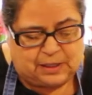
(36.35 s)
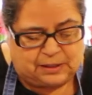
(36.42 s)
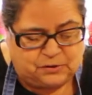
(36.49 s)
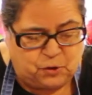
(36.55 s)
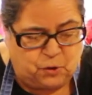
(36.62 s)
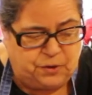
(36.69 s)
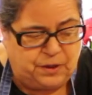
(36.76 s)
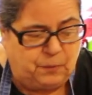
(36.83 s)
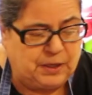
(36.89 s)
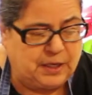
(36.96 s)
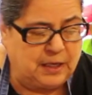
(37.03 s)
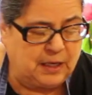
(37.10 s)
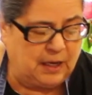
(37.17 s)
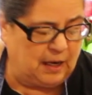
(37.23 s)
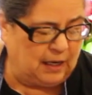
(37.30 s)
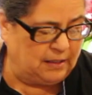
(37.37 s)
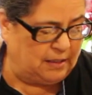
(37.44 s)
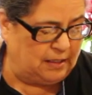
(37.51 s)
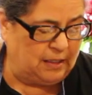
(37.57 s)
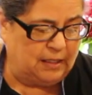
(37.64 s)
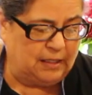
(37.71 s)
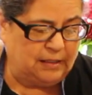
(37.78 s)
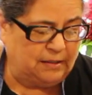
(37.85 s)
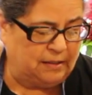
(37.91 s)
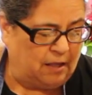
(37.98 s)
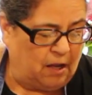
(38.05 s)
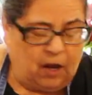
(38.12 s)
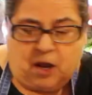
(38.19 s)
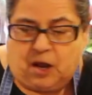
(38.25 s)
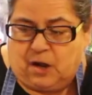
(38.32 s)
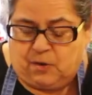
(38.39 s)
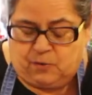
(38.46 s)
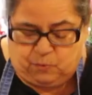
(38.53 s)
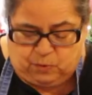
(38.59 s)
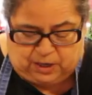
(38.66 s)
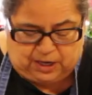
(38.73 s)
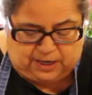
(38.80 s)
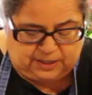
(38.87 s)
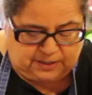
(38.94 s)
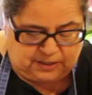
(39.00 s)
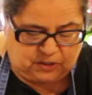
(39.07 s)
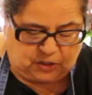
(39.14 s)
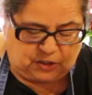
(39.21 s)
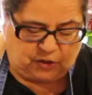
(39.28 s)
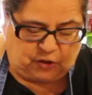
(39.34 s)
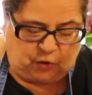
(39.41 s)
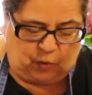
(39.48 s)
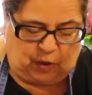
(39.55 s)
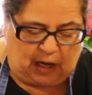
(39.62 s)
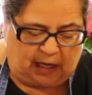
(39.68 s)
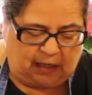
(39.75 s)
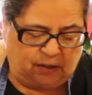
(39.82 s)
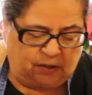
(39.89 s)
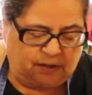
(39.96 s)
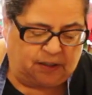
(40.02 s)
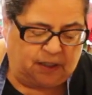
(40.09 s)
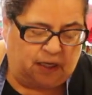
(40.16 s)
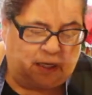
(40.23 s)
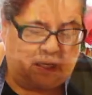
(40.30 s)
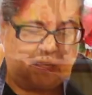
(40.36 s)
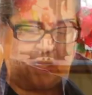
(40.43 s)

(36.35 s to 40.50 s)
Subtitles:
so that we can get ideas on what kind of dishes you would like to see.